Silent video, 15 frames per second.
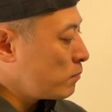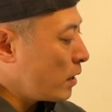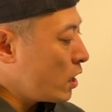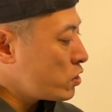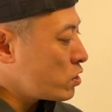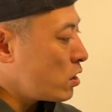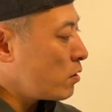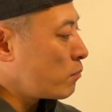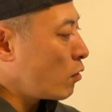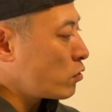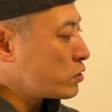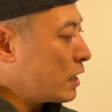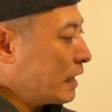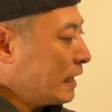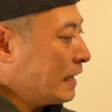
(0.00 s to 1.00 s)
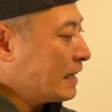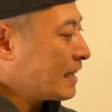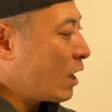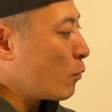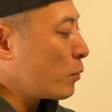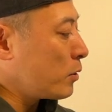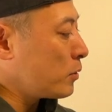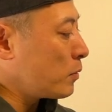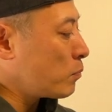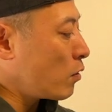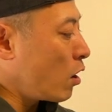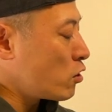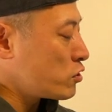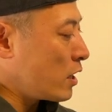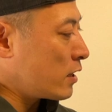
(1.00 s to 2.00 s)
major blockchain interoperability
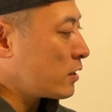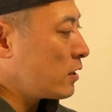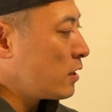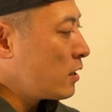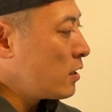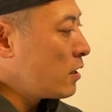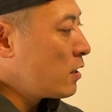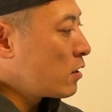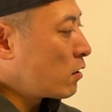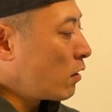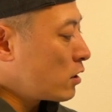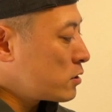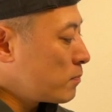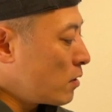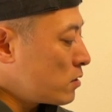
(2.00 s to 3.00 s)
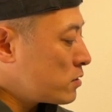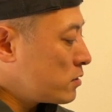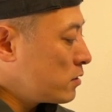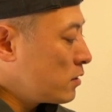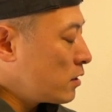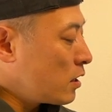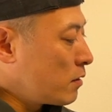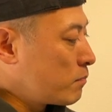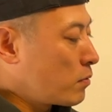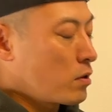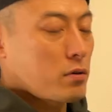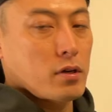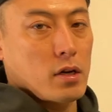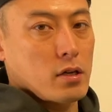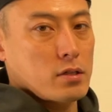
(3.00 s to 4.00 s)
projects, Cosmos and
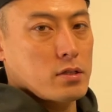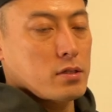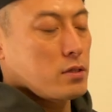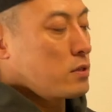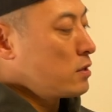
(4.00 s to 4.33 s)
Polkadot.